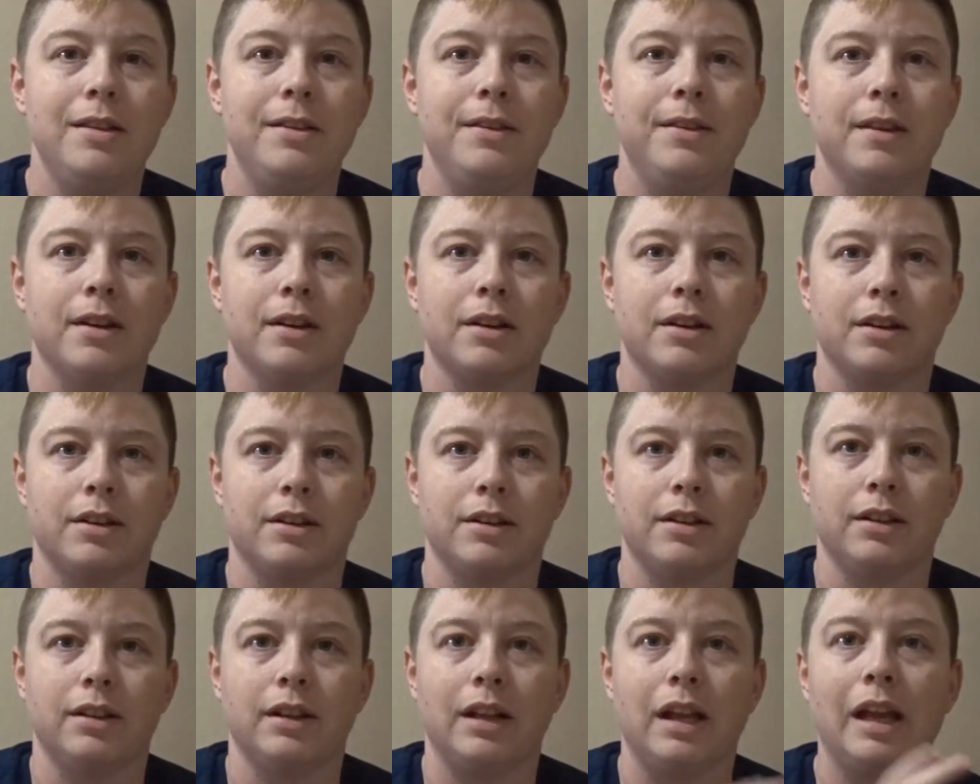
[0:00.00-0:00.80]
the
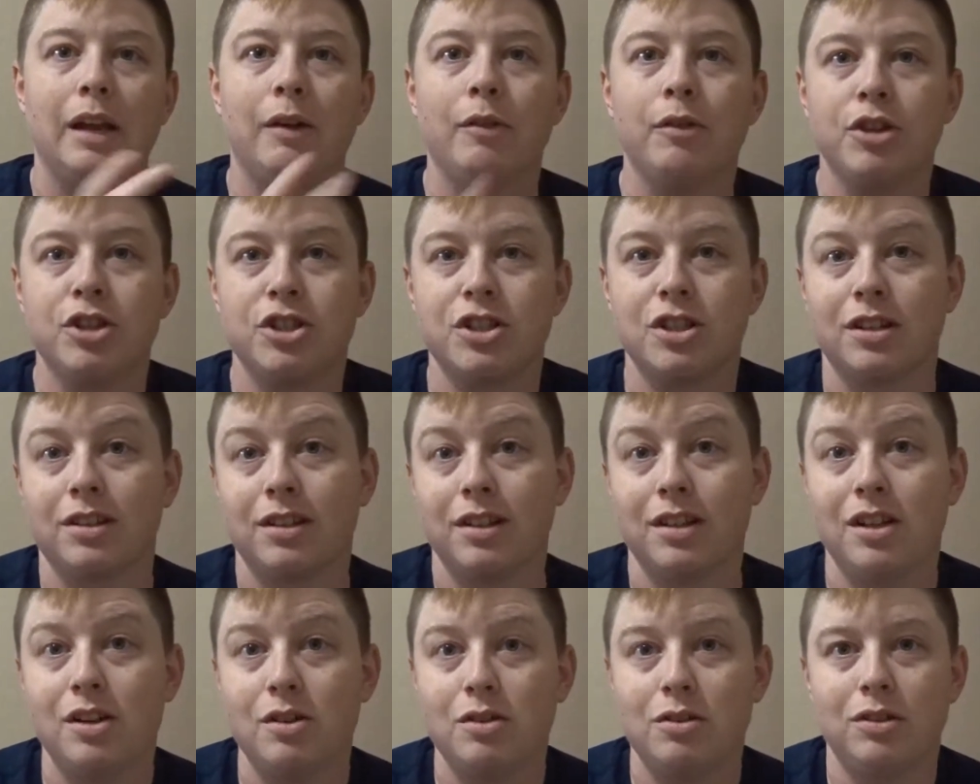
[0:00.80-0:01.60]
language that
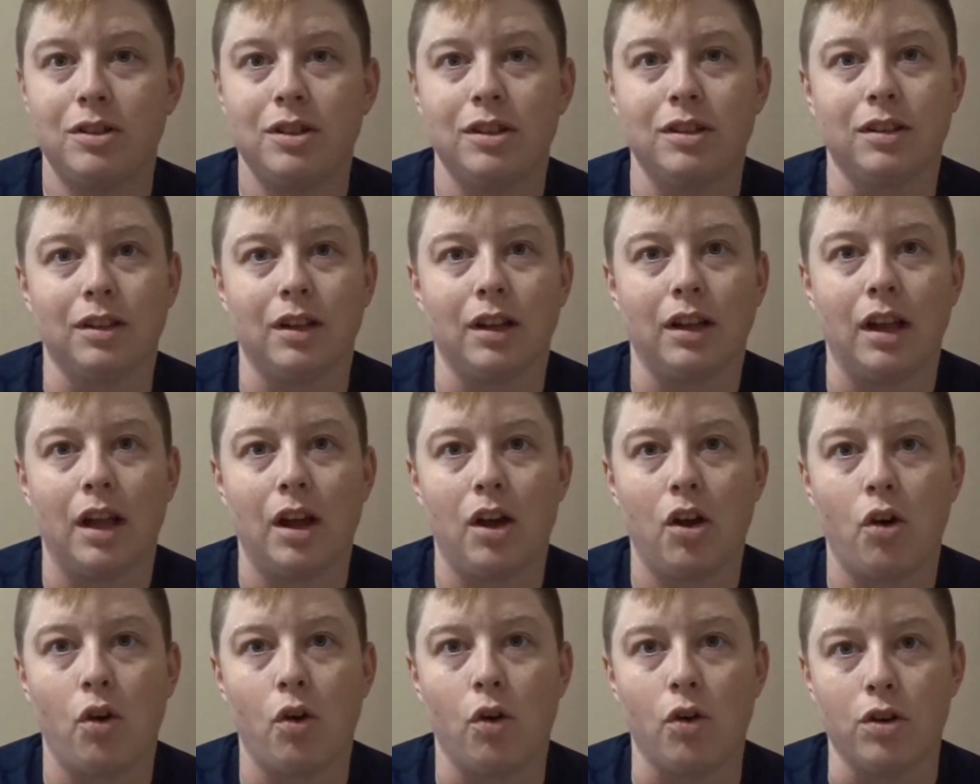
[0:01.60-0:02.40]
they use is a lot
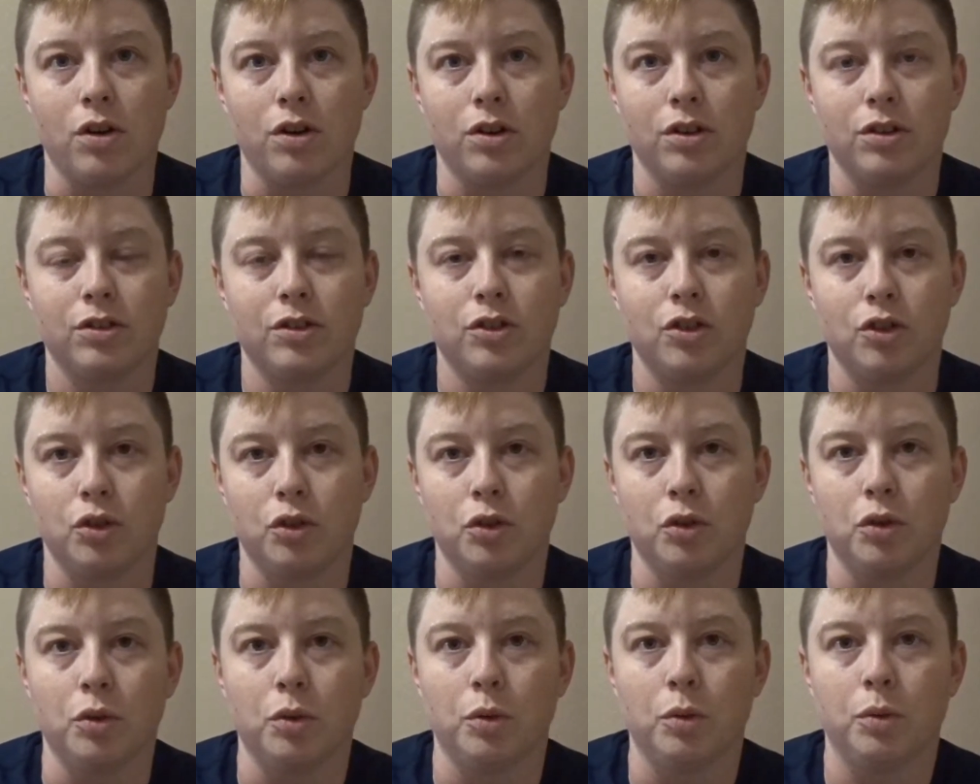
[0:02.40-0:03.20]
harder
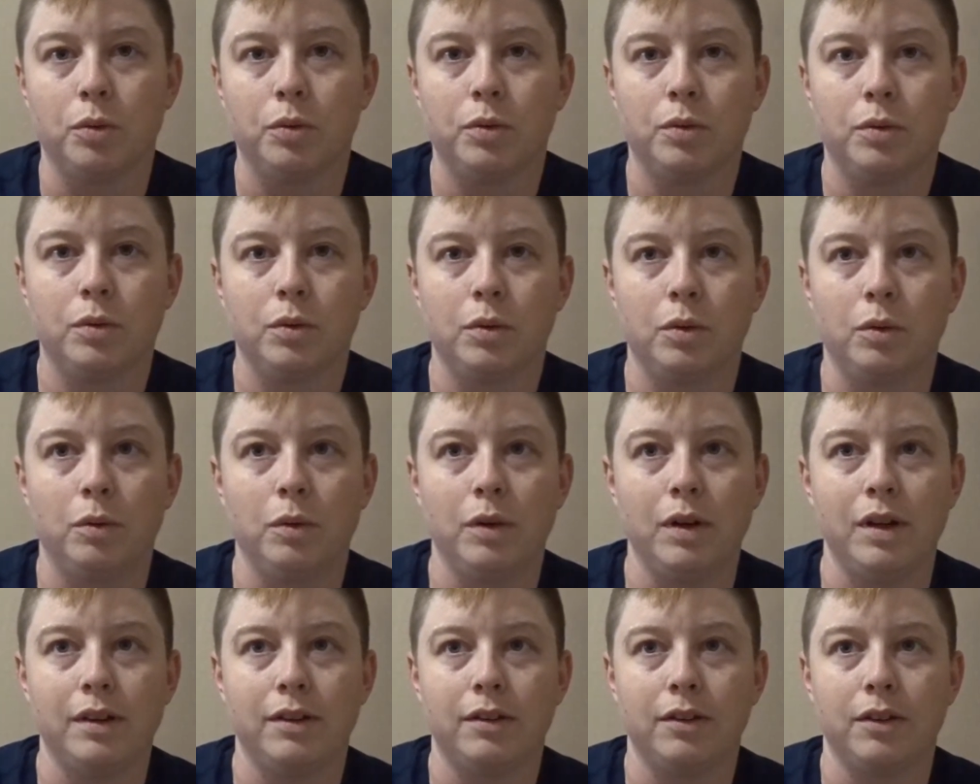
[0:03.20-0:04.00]
to
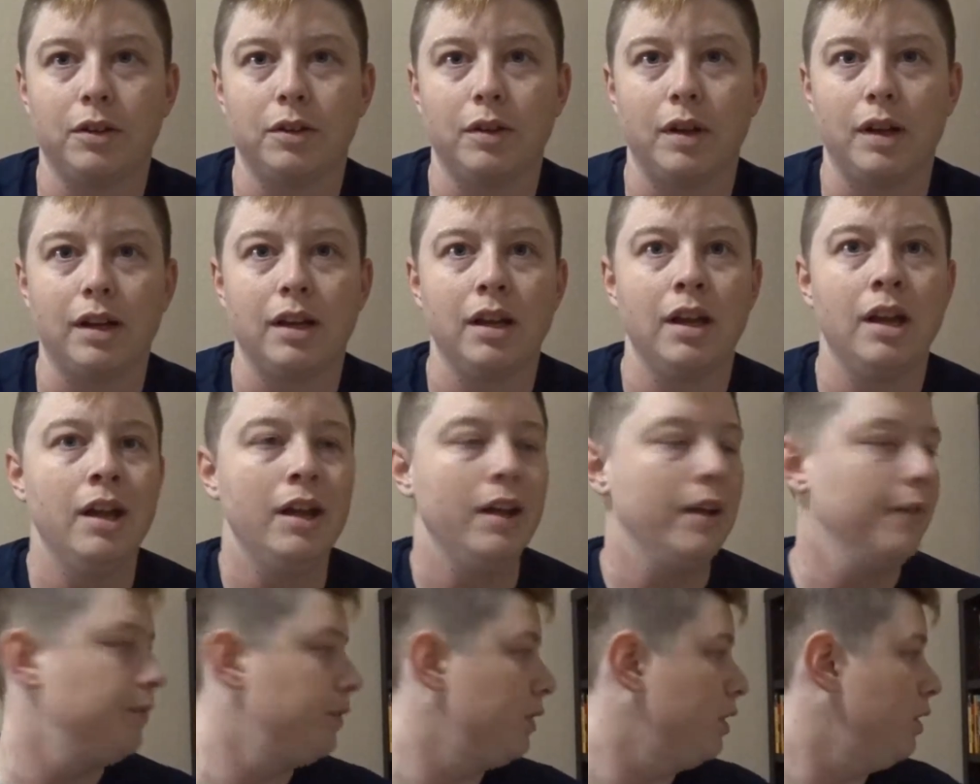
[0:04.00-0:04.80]
read through. Like,
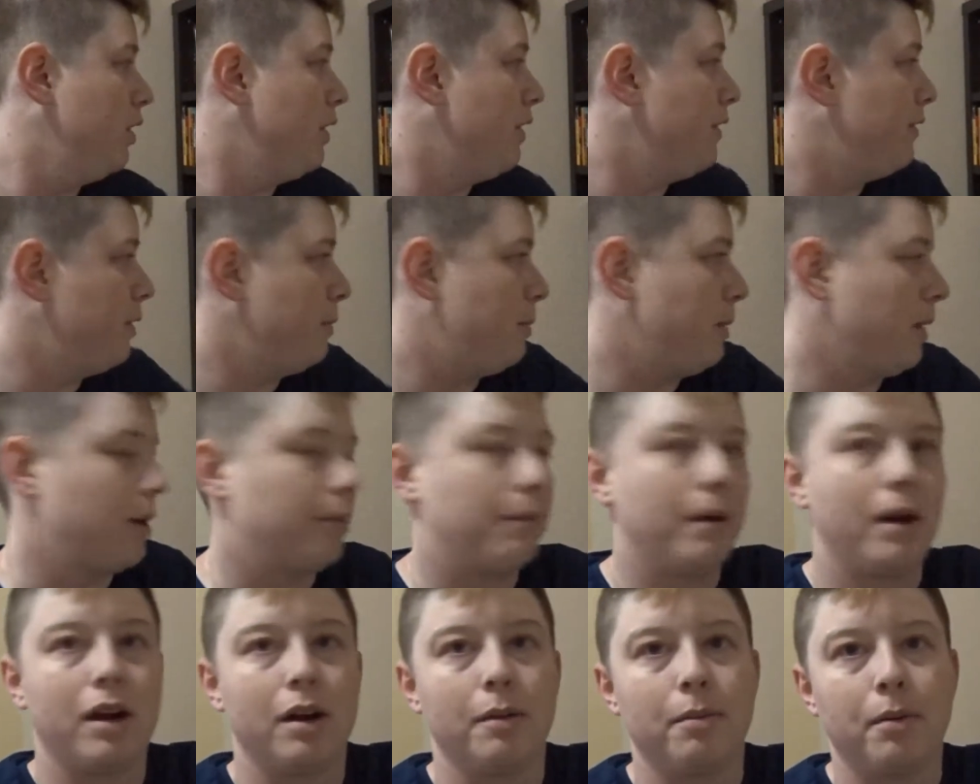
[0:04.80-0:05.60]
you know, if you pick up
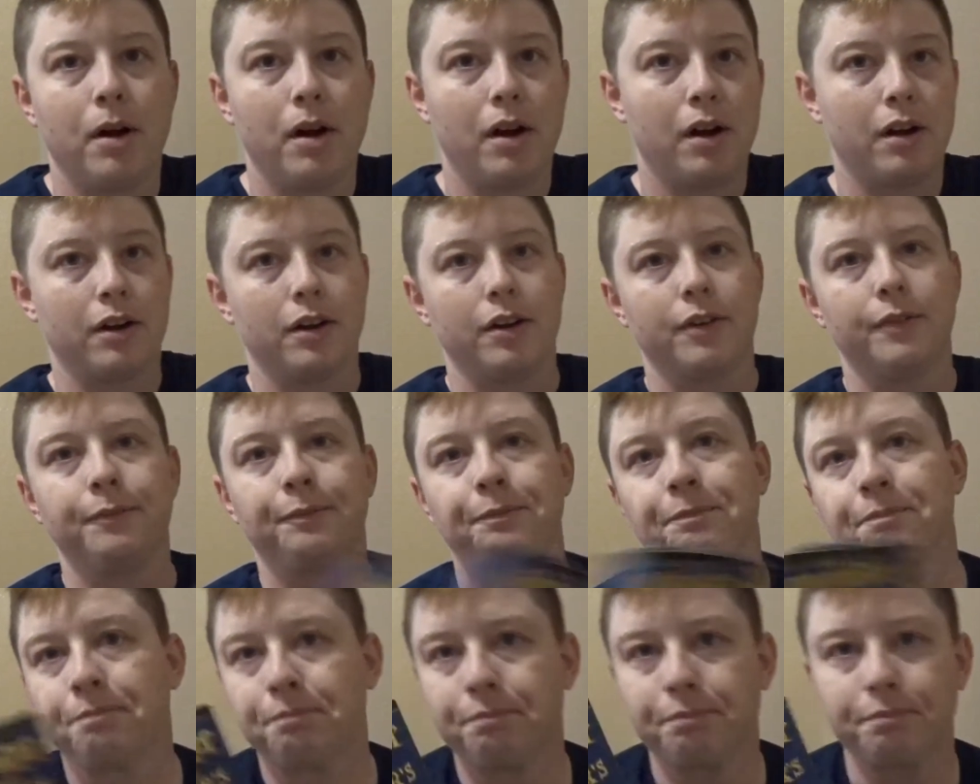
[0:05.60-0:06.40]
Harry Potter,
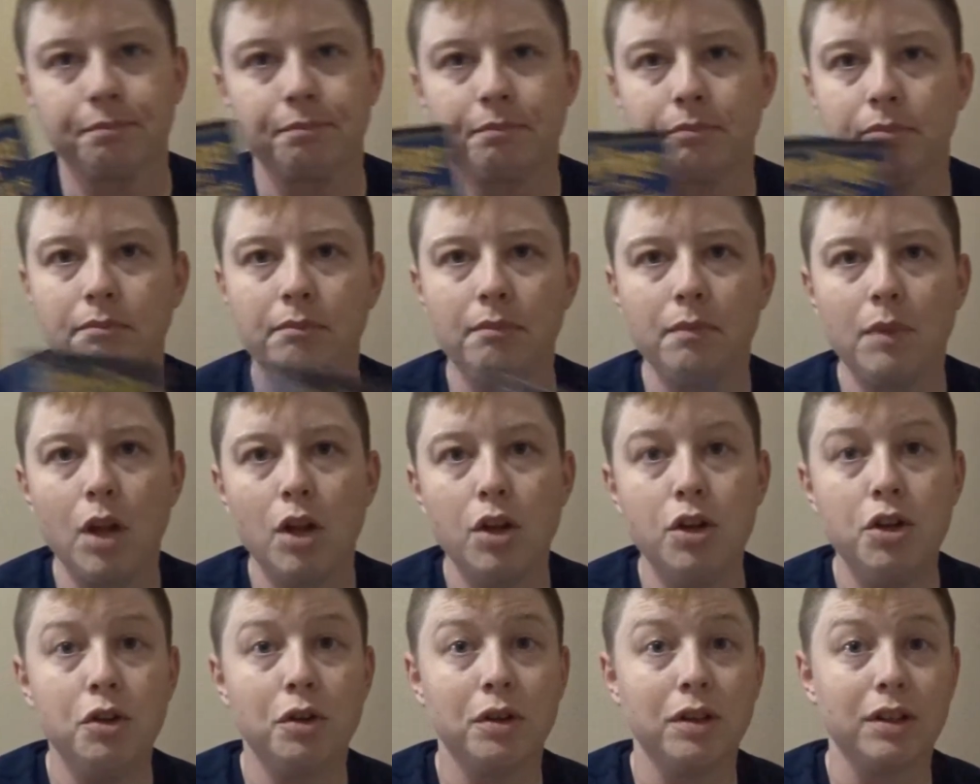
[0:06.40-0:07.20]

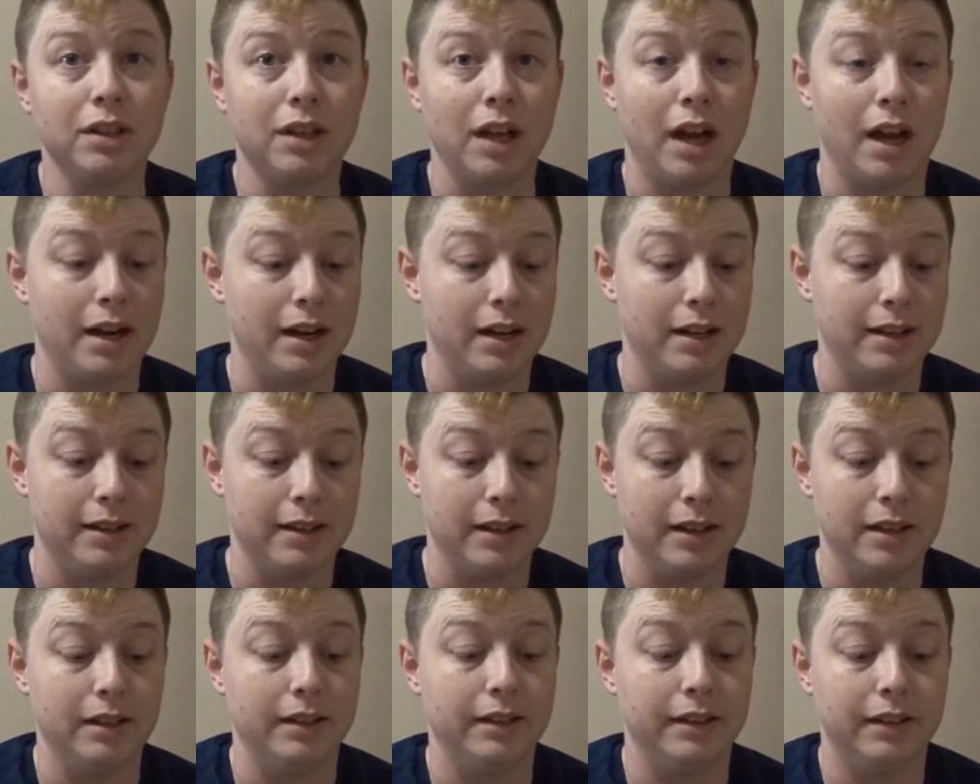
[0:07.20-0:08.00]
you can kind
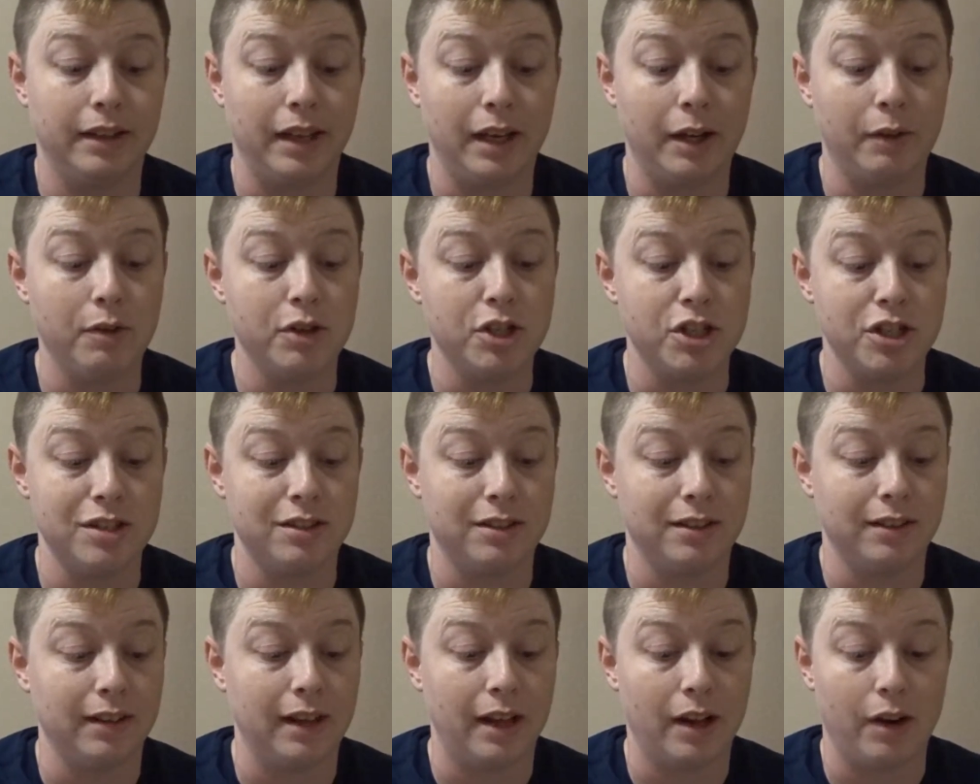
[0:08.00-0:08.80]
of, the language
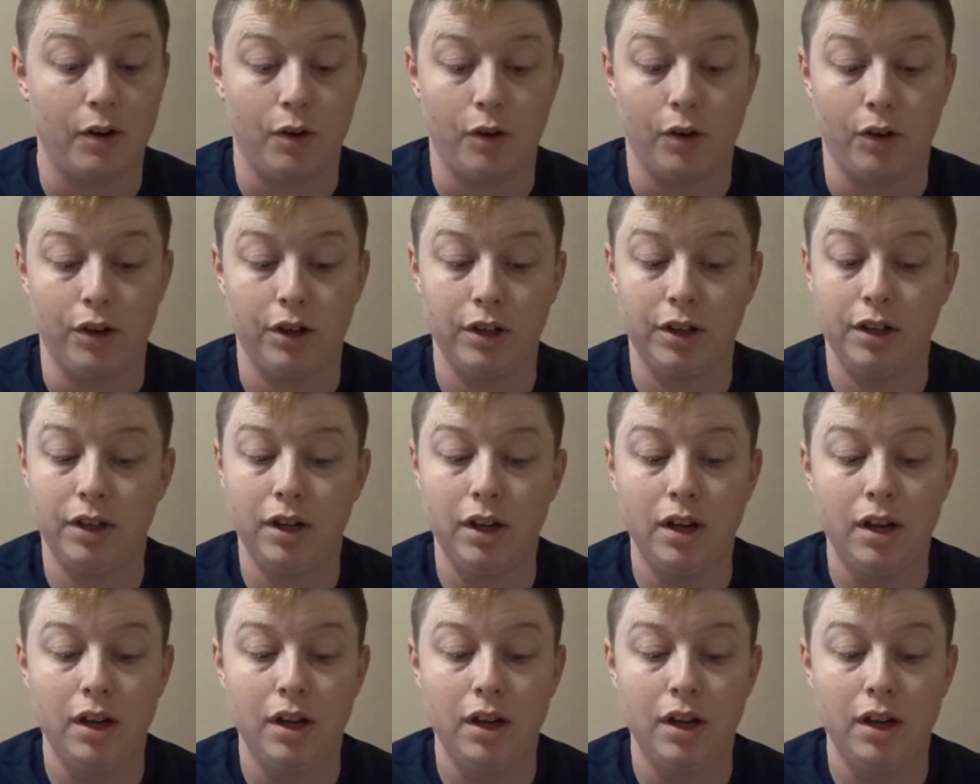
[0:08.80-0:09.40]
isn't that hard.